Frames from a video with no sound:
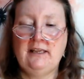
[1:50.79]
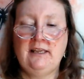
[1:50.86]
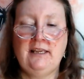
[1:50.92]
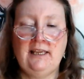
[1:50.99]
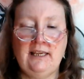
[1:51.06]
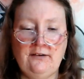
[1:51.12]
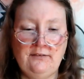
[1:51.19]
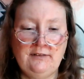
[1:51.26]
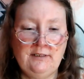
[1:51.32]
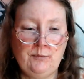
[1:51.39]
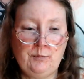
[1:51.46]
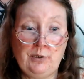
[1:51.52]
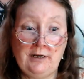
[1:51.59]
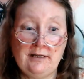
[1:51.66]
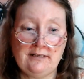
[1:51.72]
Here in the
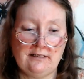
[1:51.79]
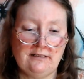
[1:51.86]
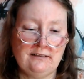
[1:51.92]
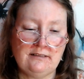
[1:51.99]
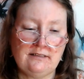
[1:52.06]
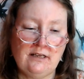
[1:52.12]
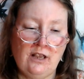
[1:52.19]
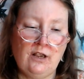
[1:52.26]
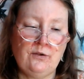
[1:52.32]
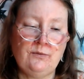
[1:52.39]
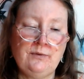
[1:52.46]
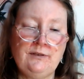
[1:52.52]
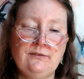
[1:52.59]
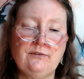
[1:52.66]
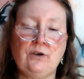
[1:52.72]
present,
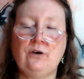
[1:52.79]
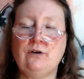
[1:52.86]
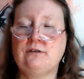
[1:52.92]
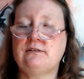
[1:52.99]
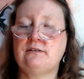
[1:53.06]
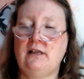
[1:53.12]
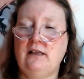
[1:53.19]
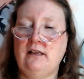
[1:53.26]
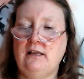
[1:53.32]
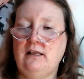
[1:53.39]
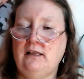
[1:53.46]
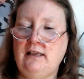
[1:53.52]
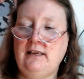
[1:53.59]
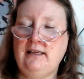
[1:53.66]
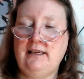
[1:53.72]
we've got,
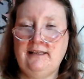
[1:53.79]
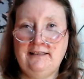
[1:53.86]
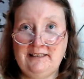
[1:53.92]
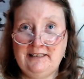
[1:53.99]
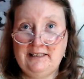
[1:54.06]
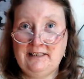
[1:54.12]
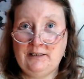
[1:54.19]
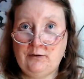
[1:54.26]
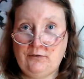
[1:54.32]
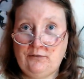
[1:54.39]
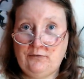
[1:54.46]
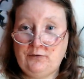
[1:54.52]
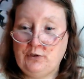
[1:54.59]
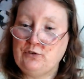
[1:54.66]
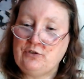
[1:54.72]
in the near
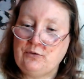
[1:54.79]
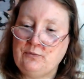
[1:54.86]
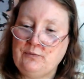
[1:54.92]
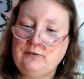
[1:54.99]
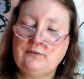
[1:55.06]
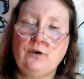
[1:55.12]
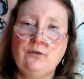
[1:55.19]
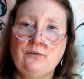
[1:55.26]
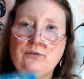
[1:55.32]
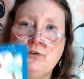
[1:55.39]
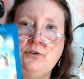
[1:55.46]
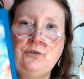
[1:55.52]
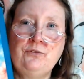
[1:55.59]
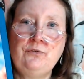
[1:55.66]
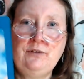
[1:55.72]
future, we've got the
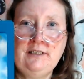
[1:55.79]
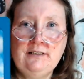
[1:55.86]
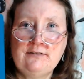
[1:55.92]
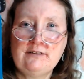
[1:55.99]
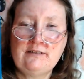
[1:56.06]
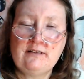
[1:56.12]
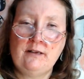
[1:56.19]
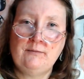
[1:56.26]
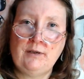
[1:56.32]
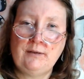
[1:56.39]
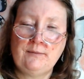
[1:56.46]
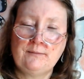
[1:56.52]
Three of Summer.